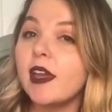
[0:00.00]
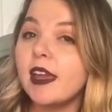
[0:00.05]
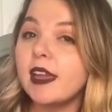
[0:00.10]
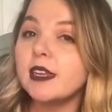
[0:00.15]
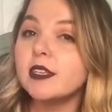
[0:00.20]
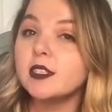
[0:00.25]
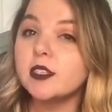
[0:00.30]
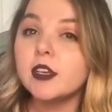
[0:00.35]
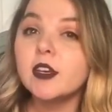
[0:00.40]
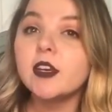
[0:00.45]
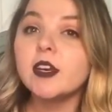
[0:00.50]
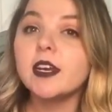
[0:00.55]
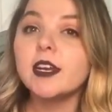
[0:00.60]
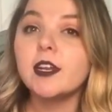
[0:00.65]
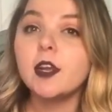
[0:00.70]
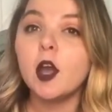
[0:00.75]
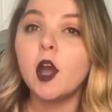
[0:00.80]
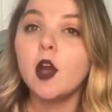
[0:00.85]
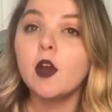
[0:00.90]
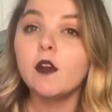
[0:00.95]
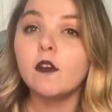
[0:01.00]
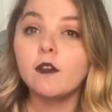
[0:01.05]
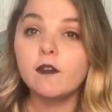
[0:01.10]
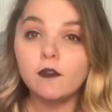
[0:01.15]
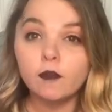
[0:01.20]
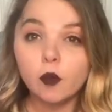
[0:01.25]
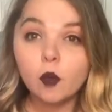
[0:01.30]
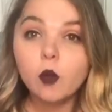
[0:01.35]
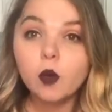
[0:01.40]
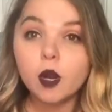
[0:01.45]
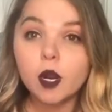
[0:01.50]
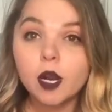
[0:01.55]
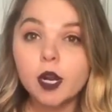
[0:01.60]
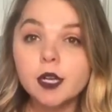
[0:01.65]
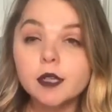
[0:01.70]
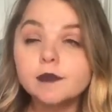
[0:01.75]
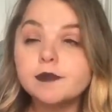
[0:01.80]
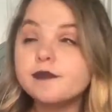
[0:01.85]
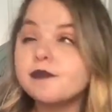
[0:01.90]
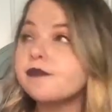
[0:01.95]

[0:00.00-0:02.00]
it is good for